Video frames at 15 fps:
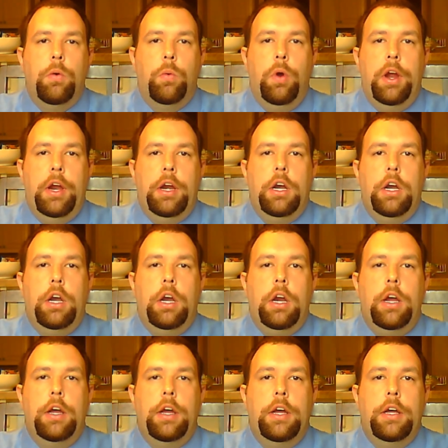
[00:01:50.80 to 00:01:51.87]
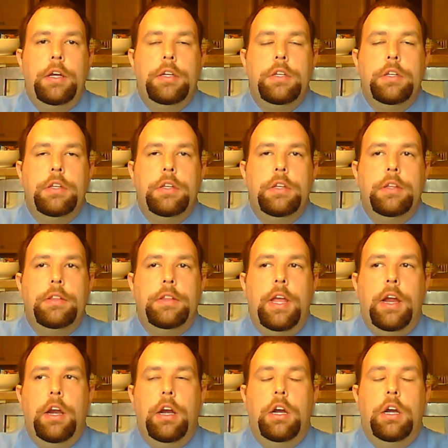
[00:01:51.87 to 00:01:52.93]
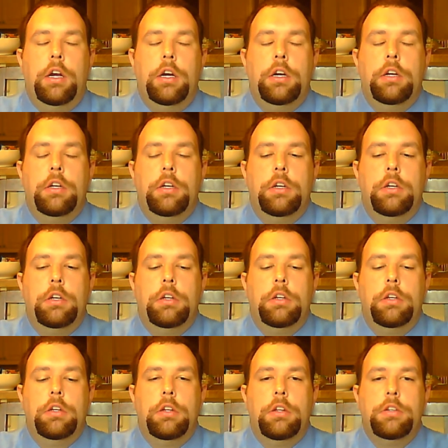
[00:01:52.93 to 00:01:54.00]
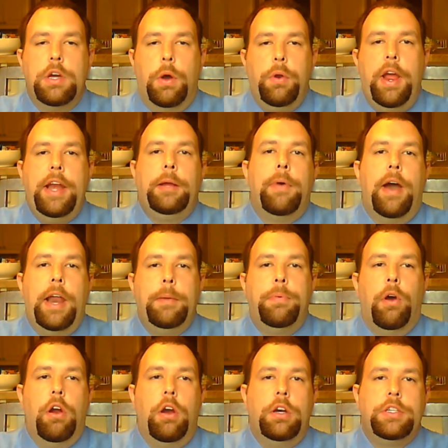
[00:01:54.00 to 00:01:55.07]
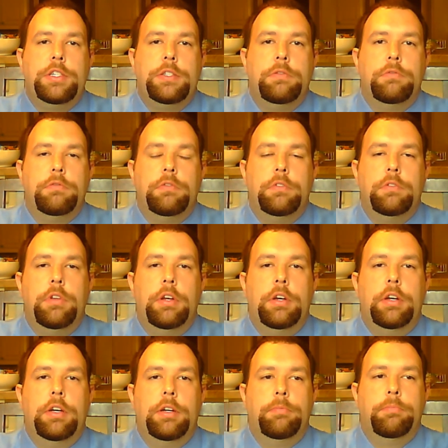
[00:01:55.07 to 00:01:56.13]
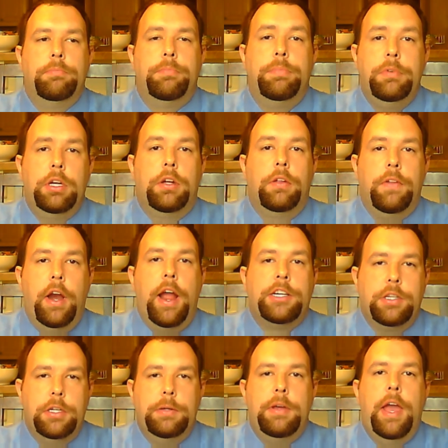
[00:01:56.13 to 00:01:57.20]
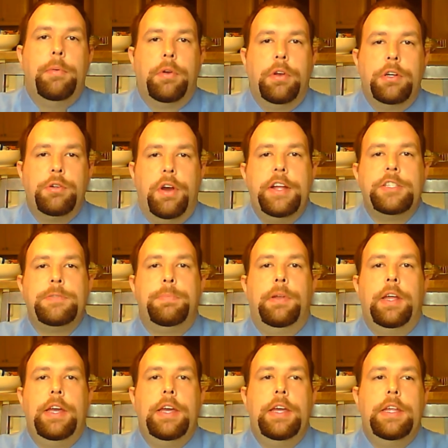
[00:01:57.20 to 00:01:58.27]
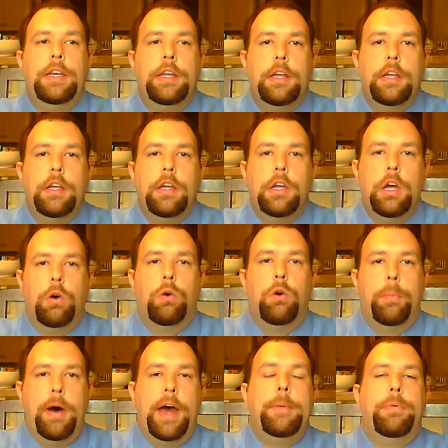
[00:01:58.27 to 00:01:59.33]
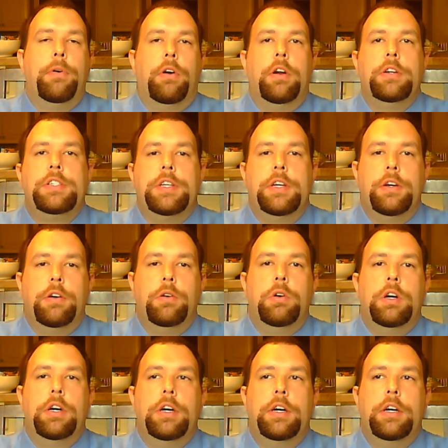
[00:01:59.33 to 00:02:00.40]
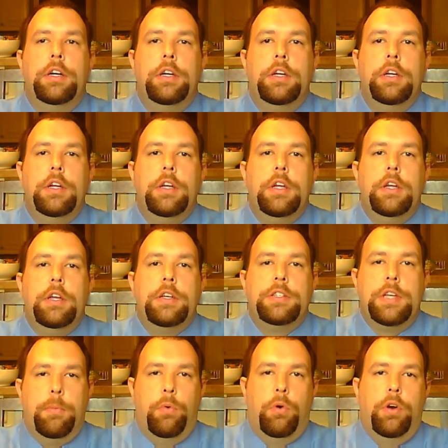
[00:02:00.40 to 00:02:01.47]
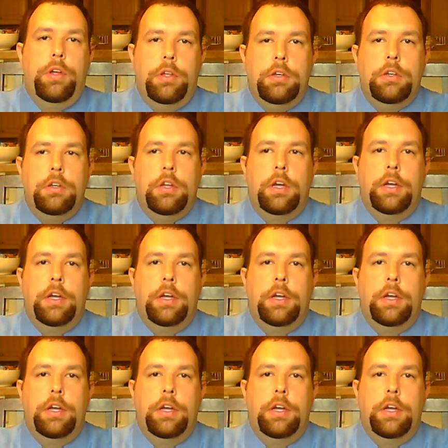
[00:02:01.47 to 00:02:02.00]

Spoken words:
where they're donating body parts. You know, they're actually able to transplant whole body parts. So someone